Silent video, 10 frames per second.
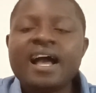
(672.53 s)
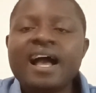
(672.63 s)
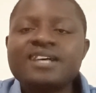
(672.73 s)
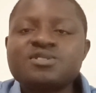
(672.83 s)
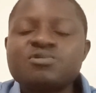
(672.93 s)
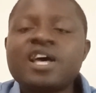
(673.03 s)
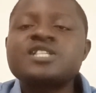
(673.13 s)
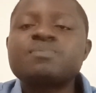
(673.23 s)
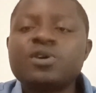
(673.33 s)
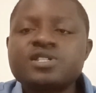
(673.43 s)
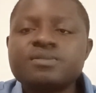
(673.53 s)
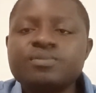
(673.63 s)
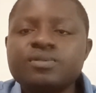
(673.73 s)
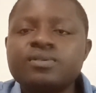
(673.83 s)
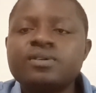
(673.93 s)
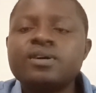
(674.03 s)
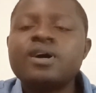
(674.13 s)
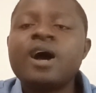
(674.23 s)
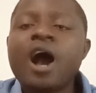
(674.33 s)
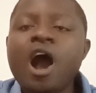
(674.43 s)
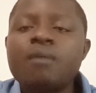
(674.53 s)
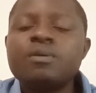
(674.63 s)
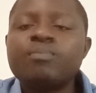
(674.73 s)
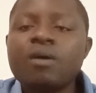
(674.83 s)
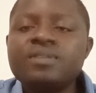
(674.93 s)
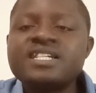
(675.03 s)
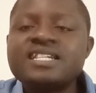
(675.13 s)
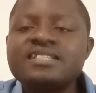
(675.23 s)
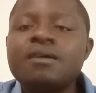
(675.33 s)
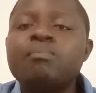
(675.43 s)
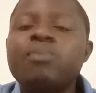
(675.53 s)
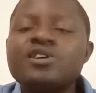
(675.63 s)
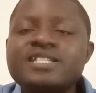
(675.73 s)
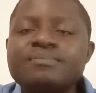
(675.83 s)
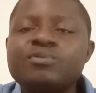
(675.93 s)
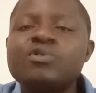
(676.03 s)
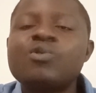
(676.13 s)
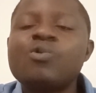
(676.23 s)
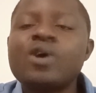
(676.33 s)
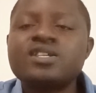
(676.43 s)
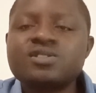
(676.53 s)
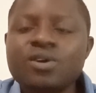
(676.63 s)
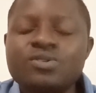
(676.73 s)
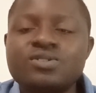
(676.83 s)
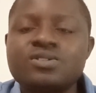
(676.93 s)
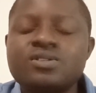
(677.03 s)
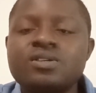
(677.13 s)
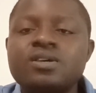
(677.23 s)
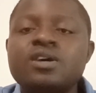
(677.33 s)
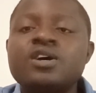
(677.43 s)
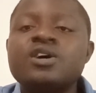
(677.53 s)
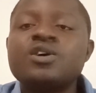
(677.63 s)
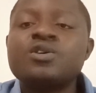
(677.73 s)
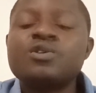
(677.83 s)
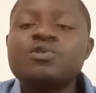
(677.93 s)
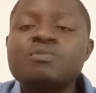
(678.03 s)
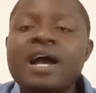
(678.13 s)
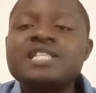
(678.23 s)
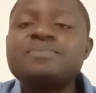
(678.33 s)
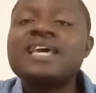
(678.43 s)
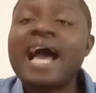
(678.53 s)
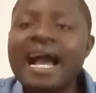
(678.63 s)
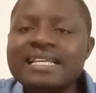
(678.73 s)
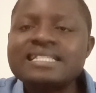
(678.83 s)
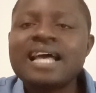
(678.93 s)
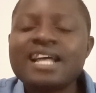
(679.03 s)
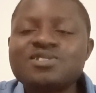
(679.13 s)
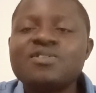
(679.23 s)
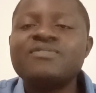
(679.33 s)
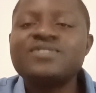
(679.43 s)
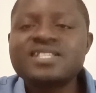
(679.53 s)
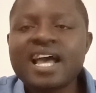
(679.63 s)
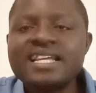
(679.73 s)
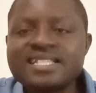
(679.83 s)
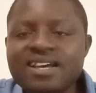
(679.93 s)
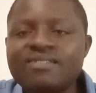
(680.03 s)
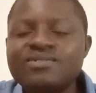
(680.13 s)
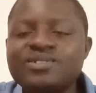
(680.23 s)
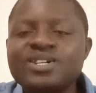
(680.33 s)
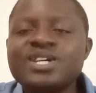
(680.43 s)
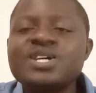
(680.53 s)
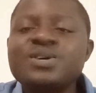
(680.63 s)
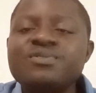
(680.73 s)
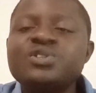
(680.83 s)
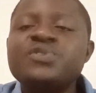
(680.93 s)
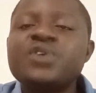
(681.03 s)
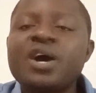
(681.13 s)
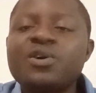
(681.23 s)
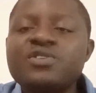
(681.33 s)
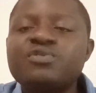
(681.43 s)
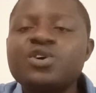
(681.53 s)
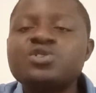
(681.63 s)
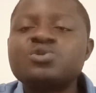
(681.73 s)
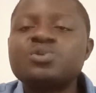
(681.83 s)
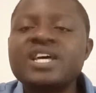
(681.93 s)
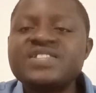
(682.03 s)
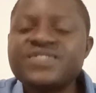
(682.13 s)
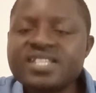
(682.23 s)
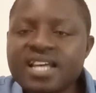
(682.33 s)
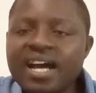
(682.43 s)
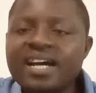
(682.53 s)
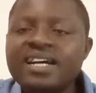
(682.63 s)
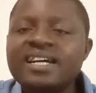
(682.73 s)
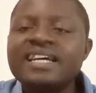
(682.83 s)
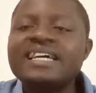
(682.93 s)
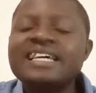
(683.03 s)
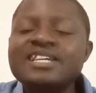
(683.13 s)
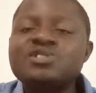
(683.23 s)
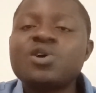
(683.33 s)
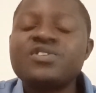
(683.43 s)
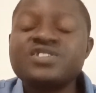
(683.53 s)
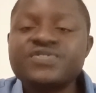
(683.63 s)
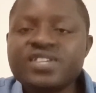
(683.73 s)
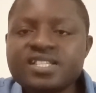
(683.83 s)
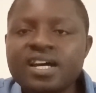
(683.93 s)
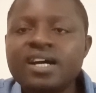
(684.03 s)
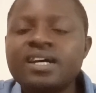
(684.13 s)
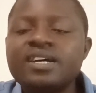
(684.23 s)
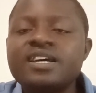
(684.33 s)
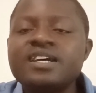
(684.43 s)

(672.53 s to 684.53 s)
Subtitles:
As soon as possible, I'll be publishing the possible questions you might be asked at your visa interview. Even if you are going for a student visa, a tourist visa,